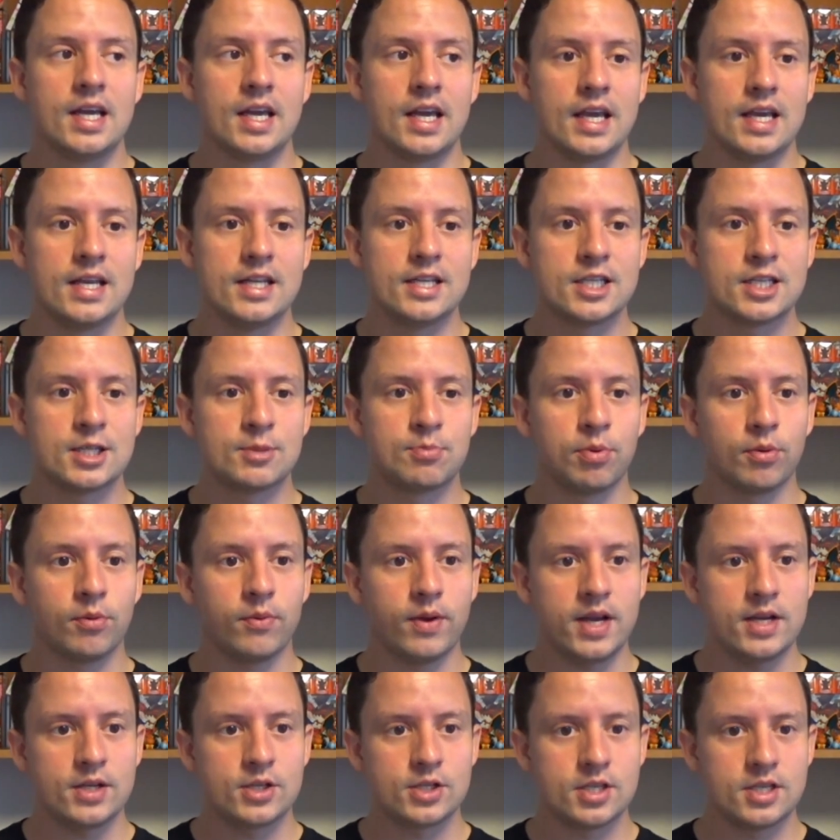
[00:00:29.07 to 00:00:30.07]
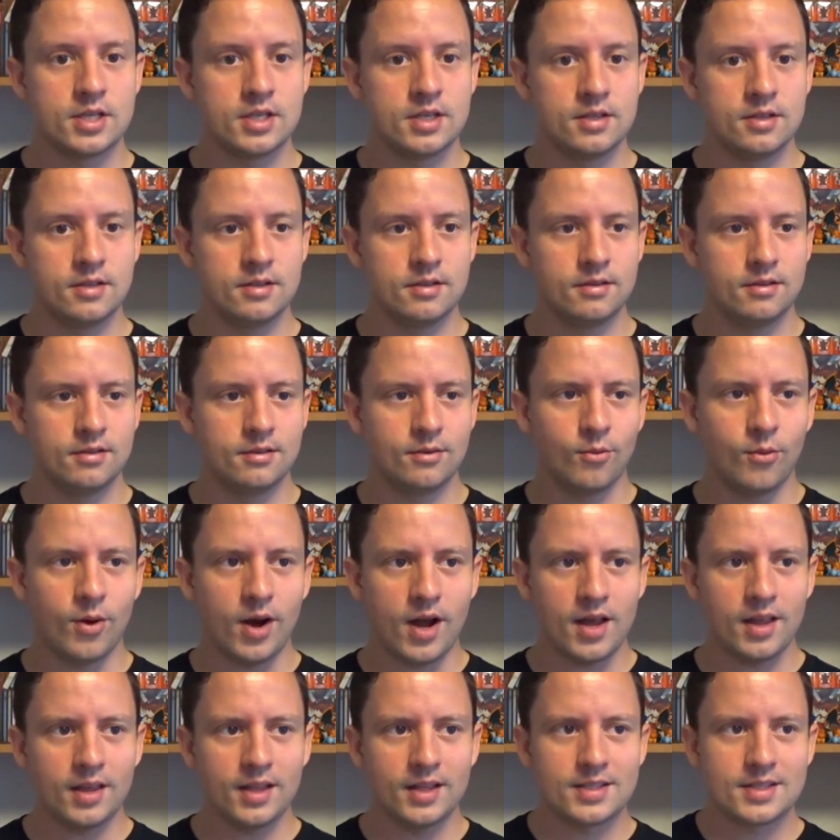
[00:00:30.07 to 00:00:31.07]
inspiration,
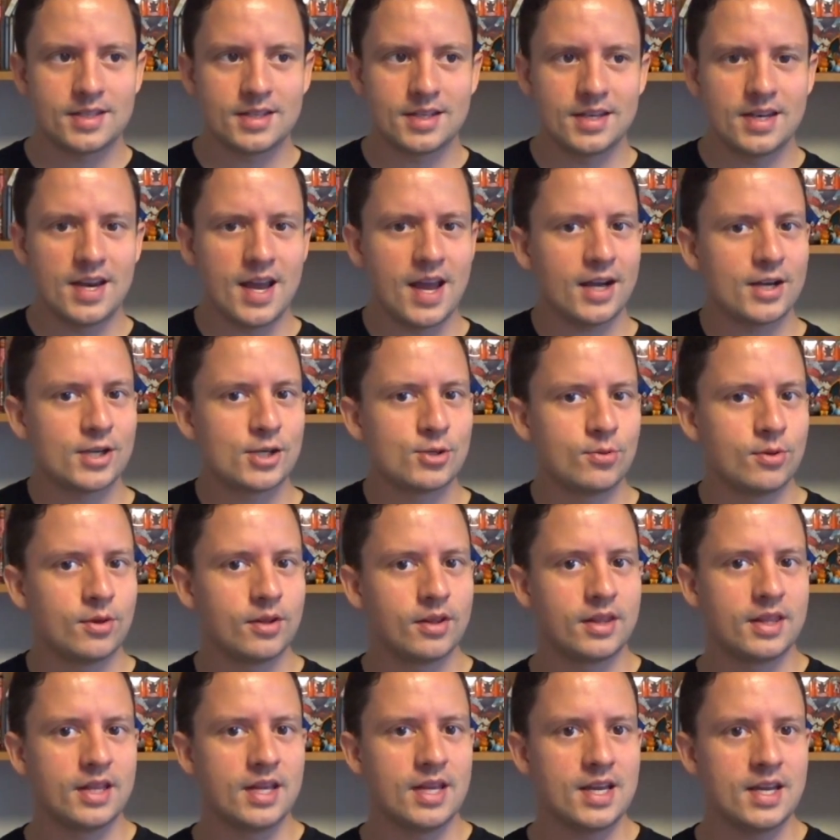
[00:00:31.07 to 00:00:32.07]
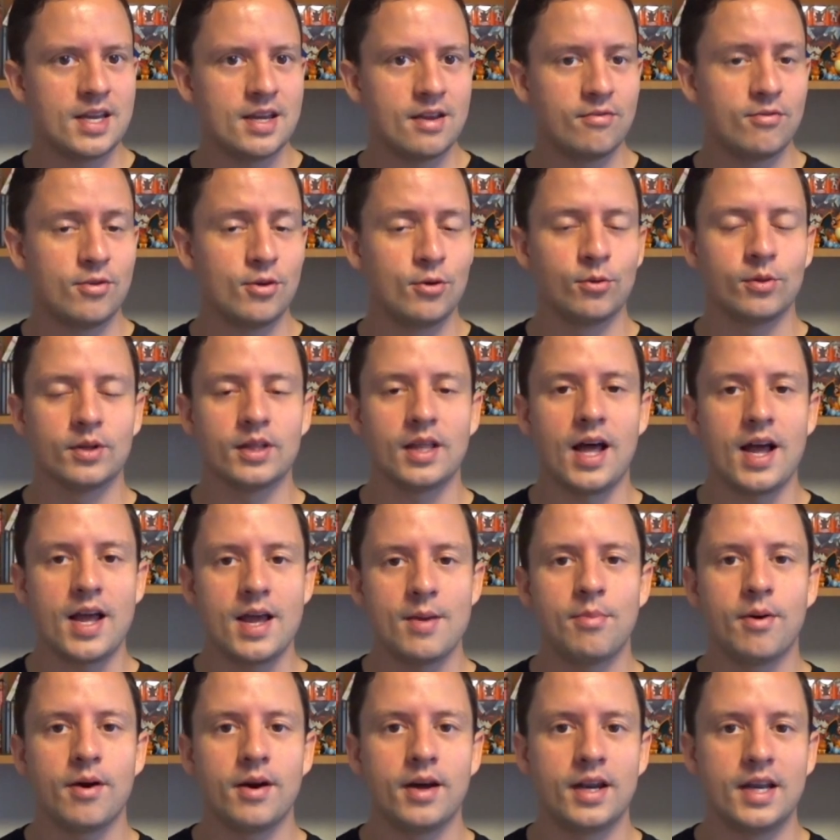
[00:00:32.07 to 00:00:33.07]
while it's an actual thing, if you rely
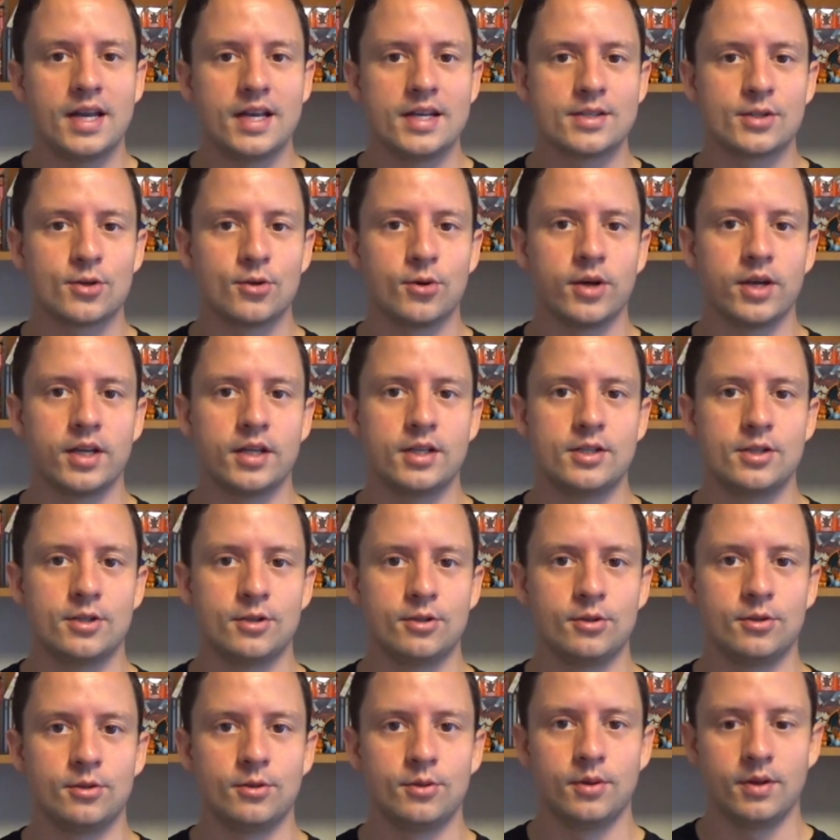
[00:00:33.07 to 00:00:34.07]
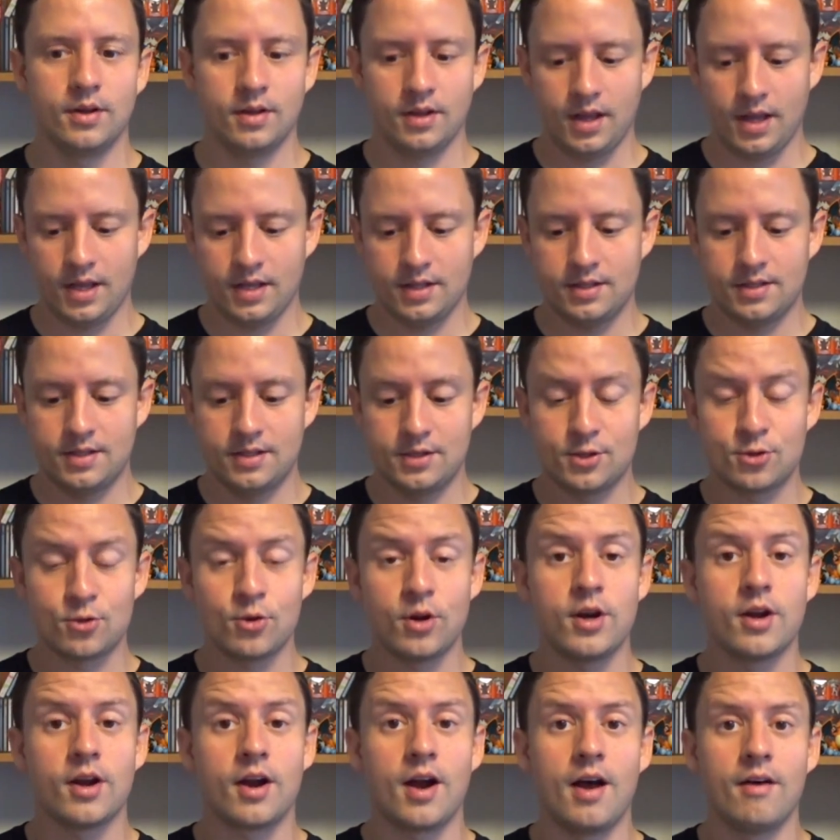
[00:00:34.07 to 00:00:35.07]
upon it, it's going to destroy
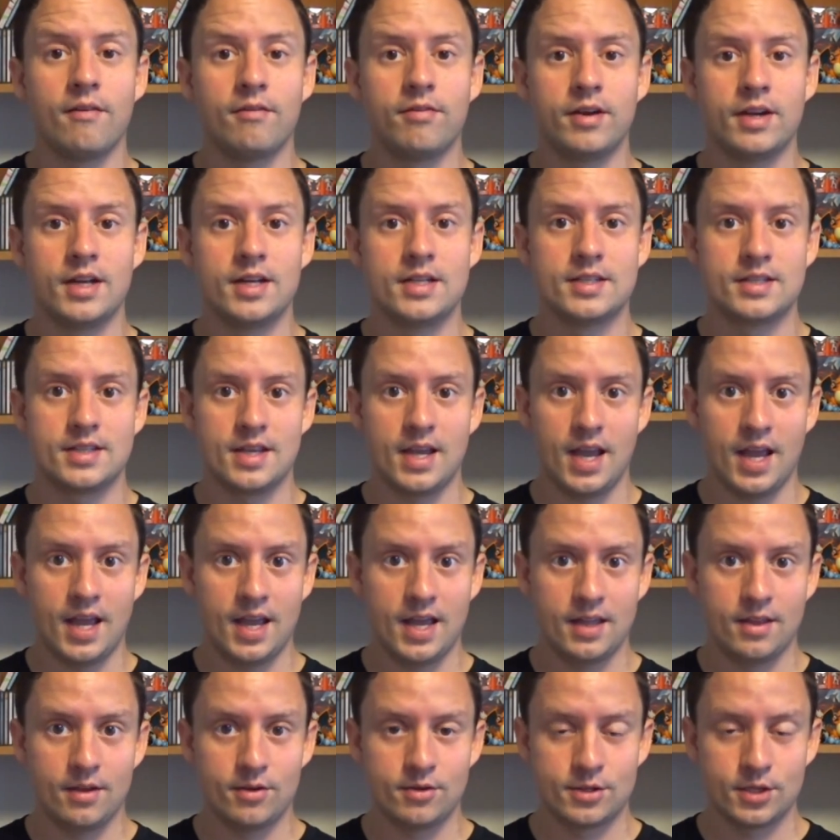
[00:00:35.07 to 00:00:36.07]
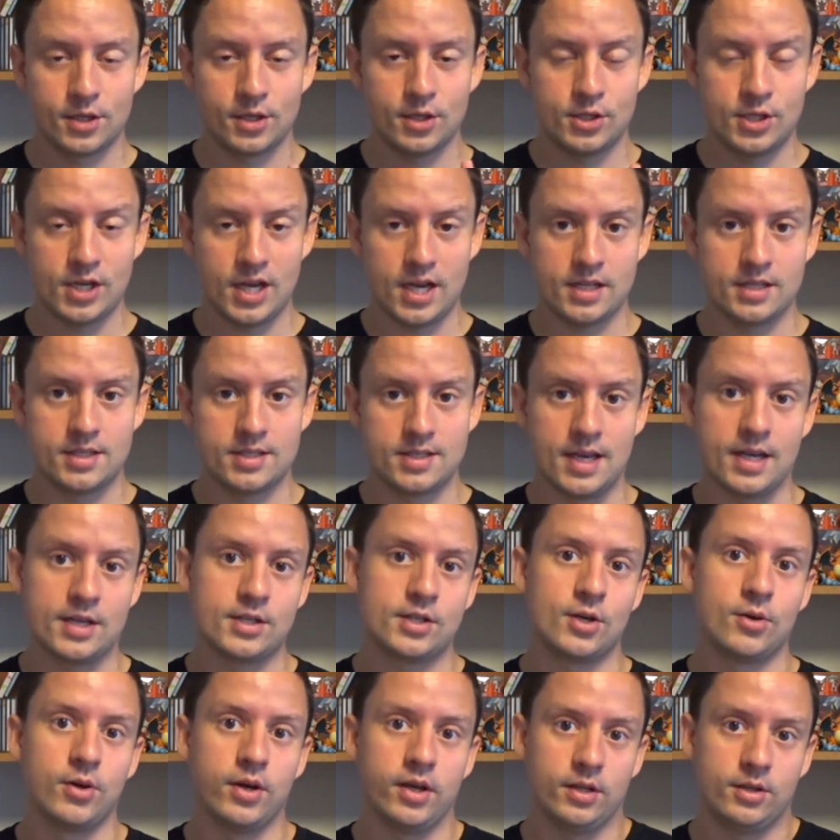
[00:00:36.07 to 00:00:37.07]
your confidence, and there's a good chance it's
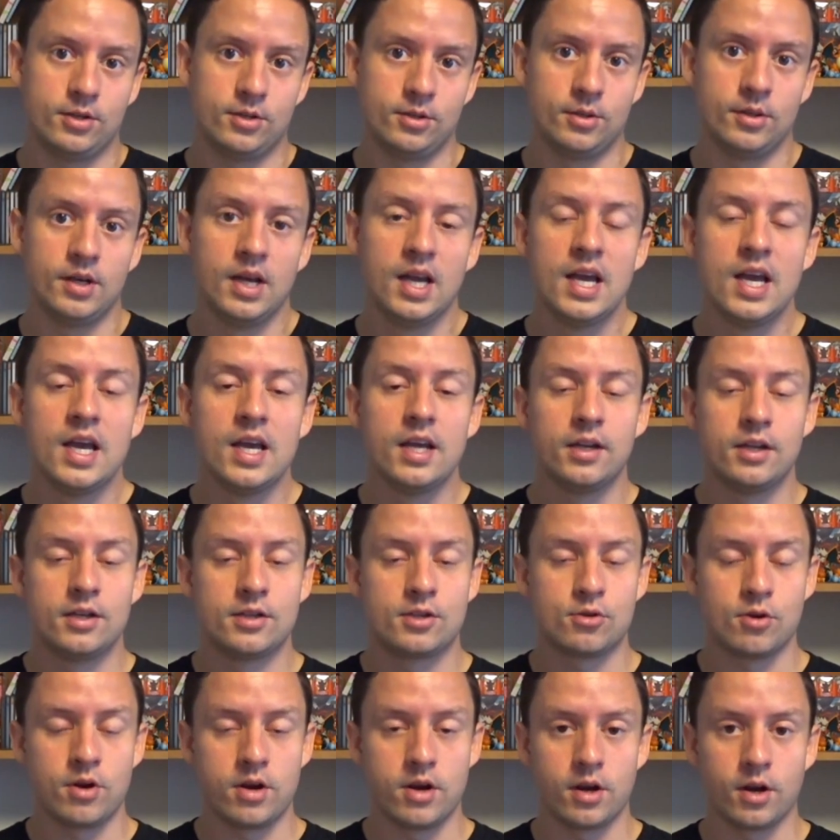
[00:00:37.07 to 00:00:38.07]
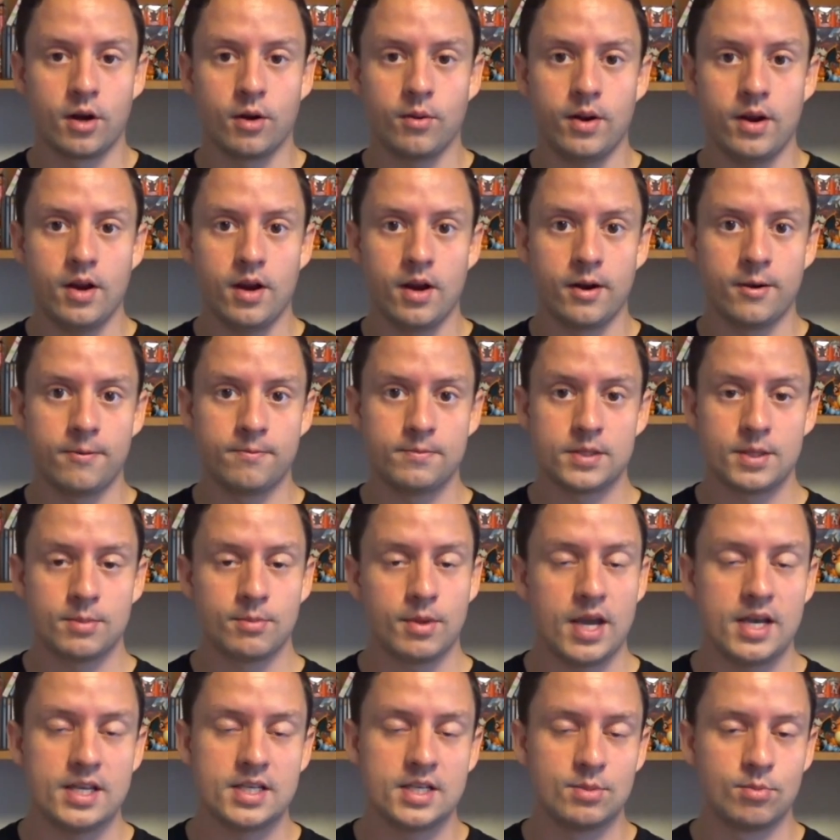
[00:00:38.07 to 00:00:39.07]
actually going to destroy your career, in some
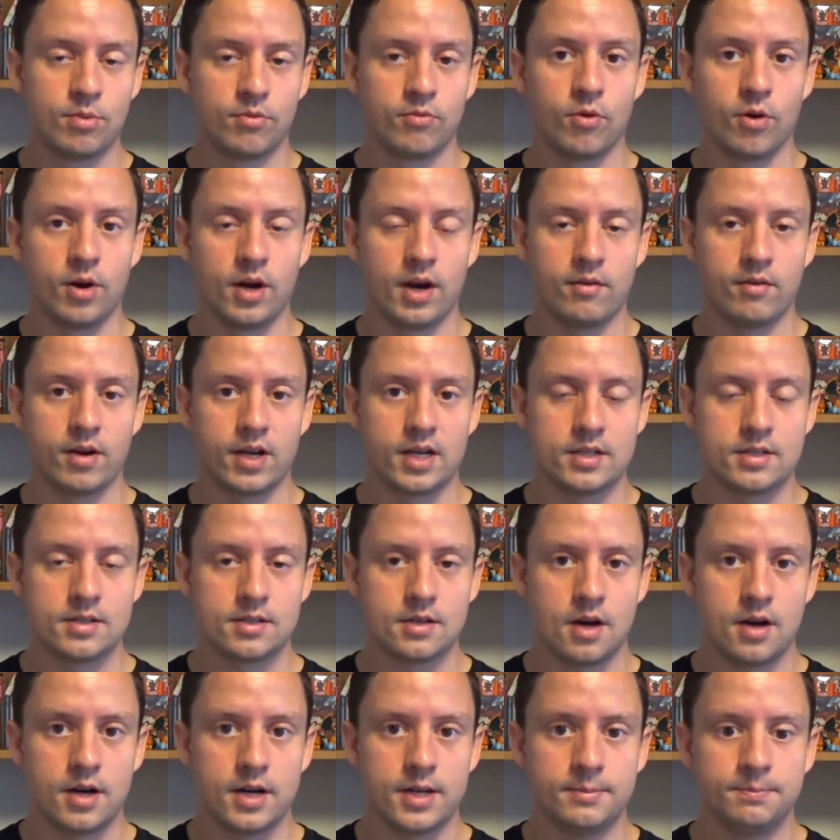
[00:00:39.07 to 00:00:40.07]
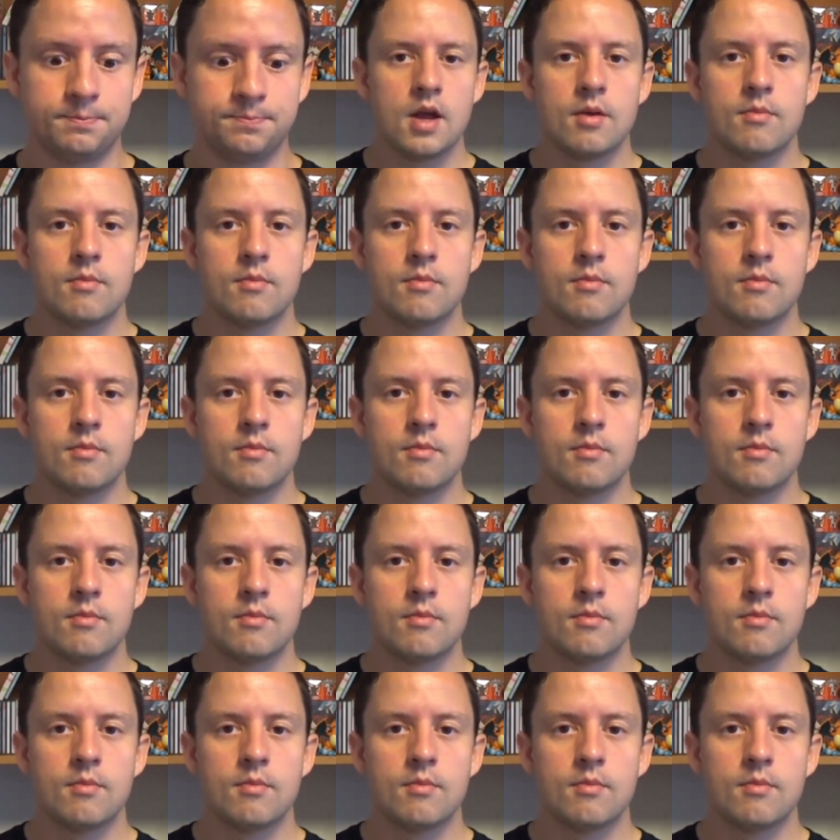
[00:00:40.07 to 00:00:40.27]
cases before it ever gets started.